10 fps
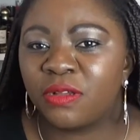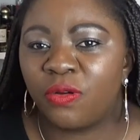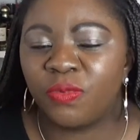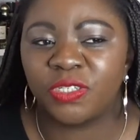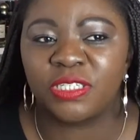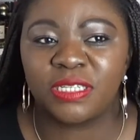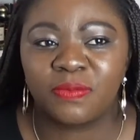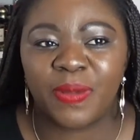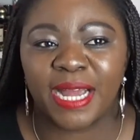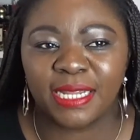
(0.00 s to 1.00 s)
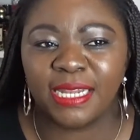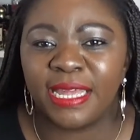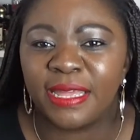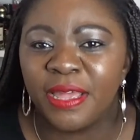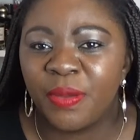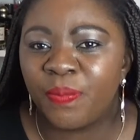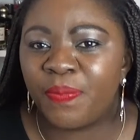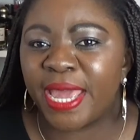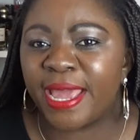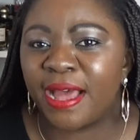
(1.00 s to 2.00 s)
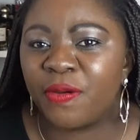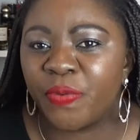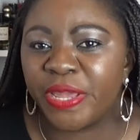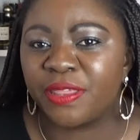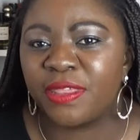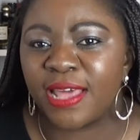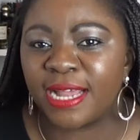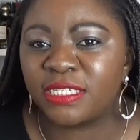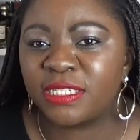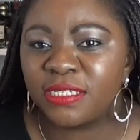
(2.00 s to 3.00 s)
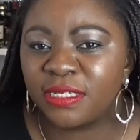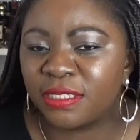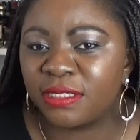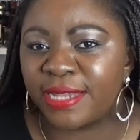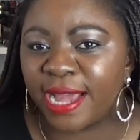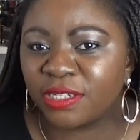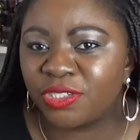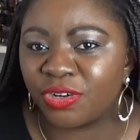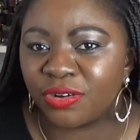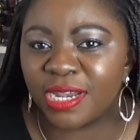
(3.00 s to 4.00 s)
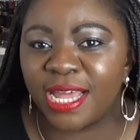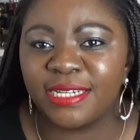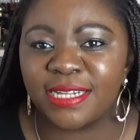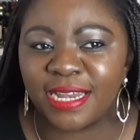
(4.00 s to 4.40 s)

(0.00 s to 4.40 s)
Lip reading: almost sparkly pear with that dark chocolate,